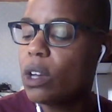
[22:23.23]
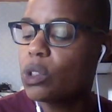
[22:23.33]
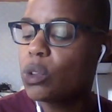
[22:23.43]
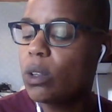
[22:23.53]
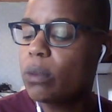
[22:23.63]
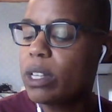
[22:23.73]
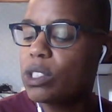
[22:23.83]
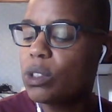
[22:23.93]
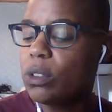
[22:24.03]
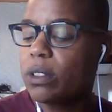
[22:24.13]
cultural and
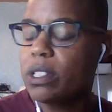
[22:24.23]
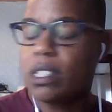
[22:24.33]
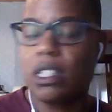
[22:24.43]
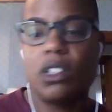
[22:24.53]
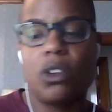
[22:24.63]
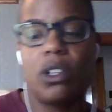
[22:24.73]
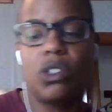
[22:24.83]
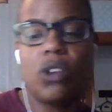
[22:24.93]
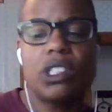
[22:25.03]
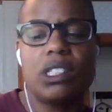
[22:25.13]
racial literacy in your
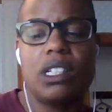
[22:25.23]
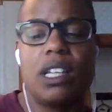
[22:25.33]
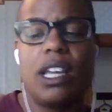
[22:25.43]
instruction.